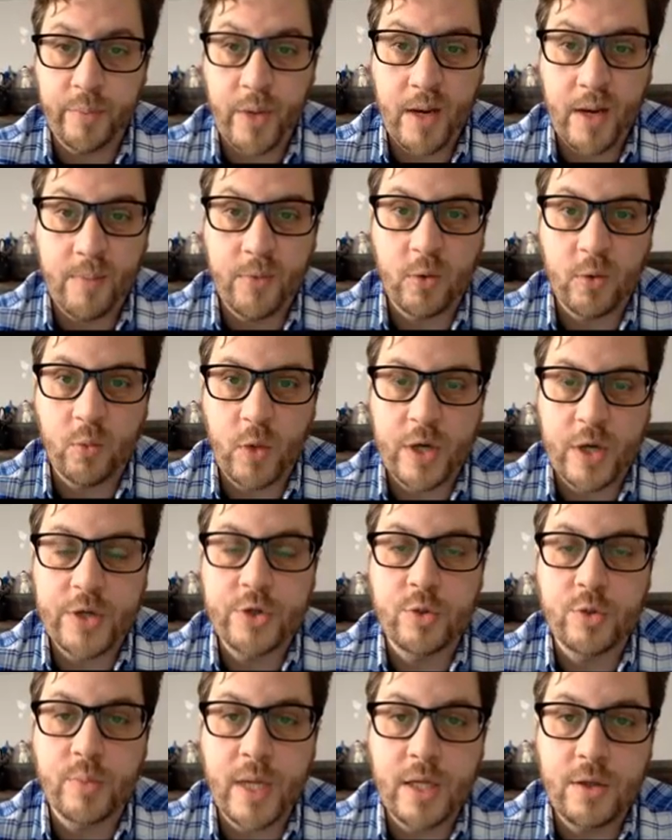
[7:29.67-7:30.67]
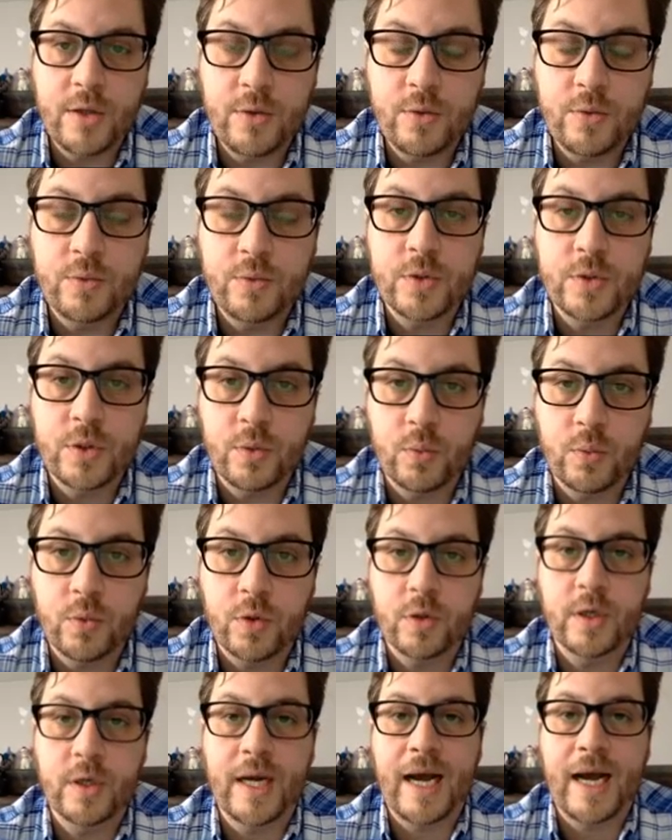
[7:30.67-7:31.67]
paper where you may use the
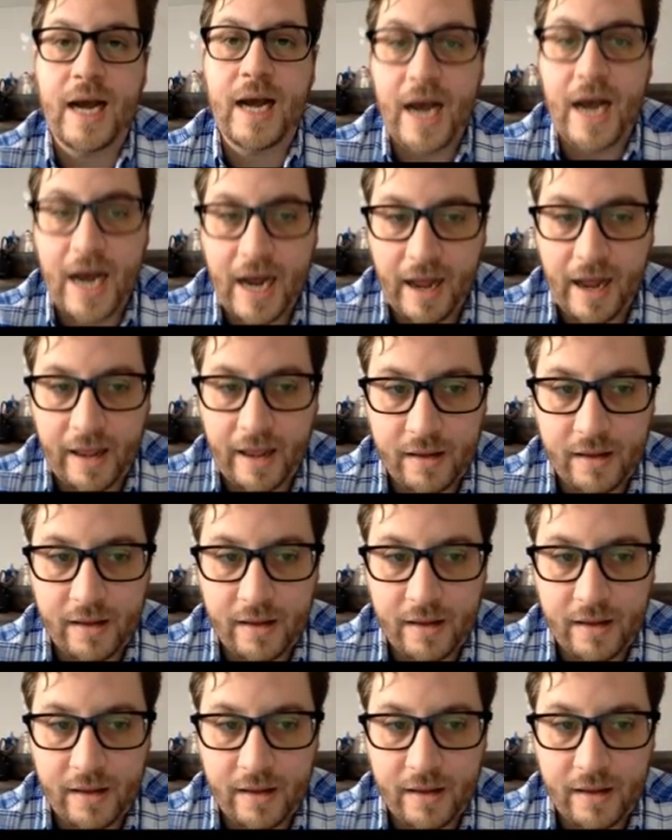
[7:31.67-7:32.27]
word I.